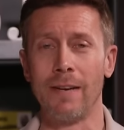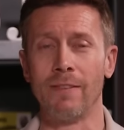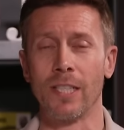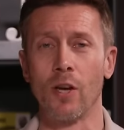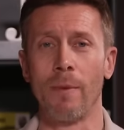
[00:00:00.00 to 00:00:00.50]
Leave
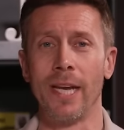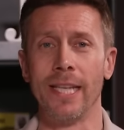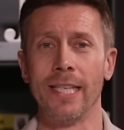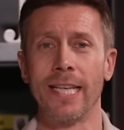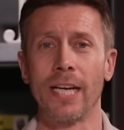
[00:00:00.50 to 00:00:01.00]
us a comment in
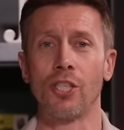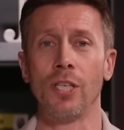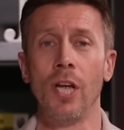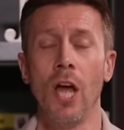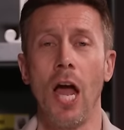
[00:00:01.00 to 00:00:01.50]
the section
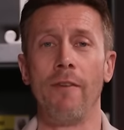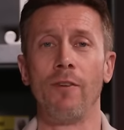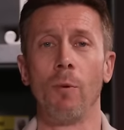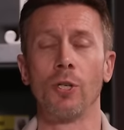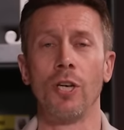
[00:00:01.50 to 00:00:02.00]
if
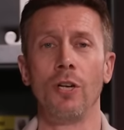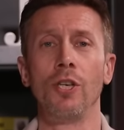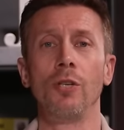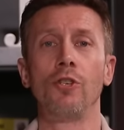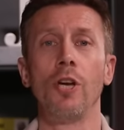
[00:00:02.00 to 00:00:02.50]
you're watching on
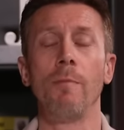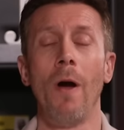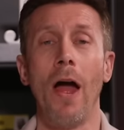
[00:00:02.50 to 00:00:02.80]
YouTube.